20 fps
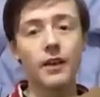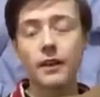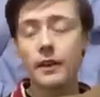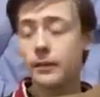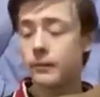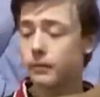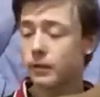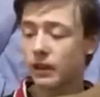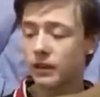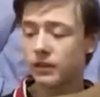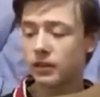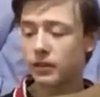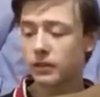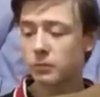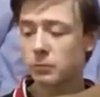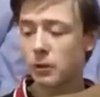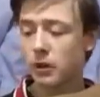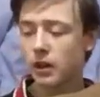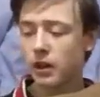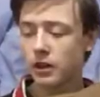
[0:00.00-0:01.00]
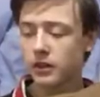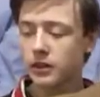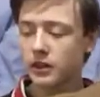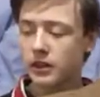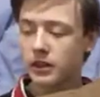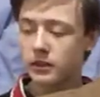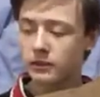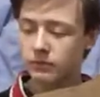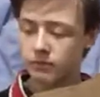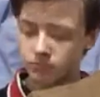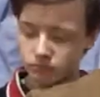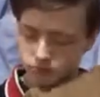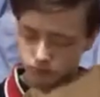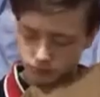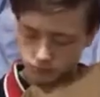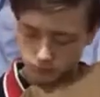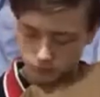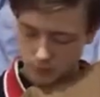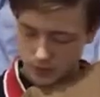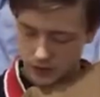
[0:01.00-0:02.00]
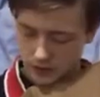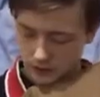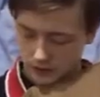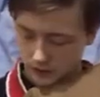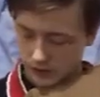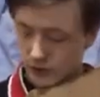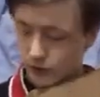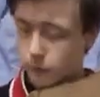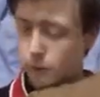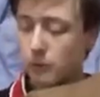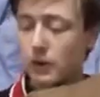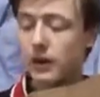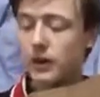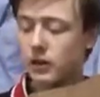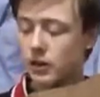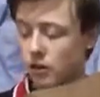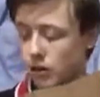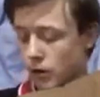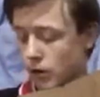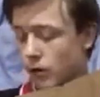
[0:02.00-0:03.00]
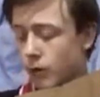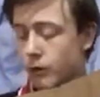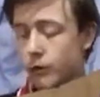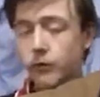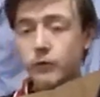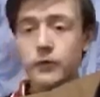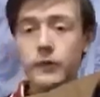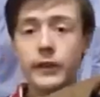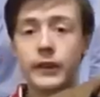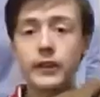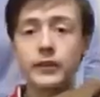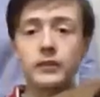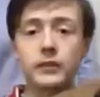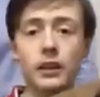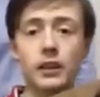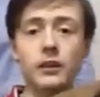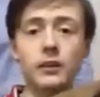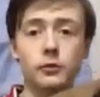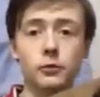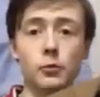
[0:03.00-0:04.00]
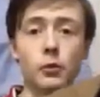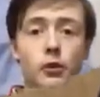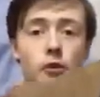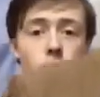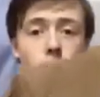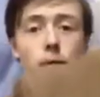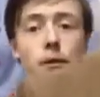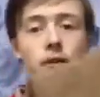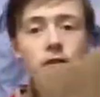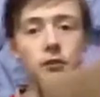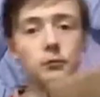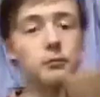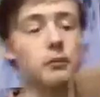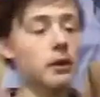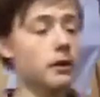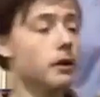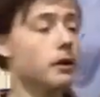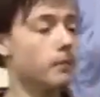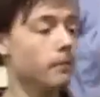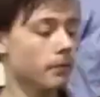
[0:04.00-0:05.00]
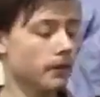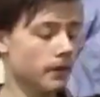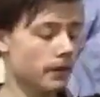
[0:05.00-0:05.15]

In fact, it's more like well, it's bright enough. You can tell it's what it's meant to be.